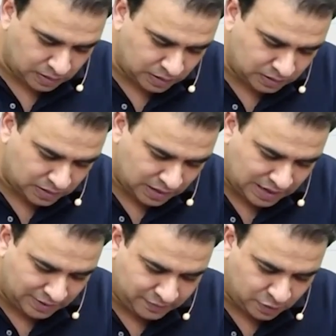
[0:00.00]
the
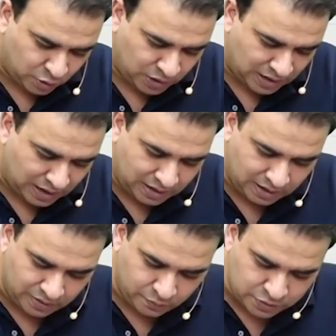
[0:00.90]
left colic
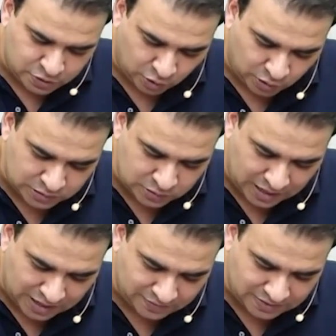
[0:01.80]
artery, which also
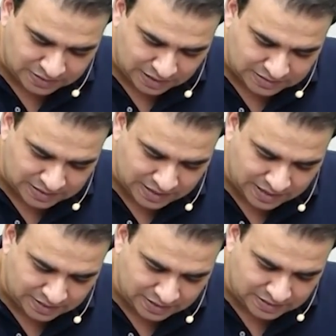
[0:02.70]
have these
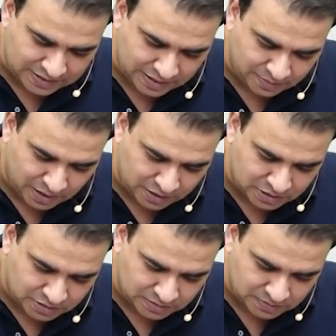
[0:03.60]
ascending and the descending
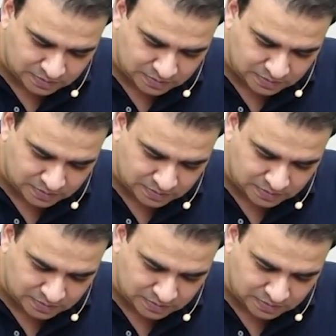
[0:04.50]
branches.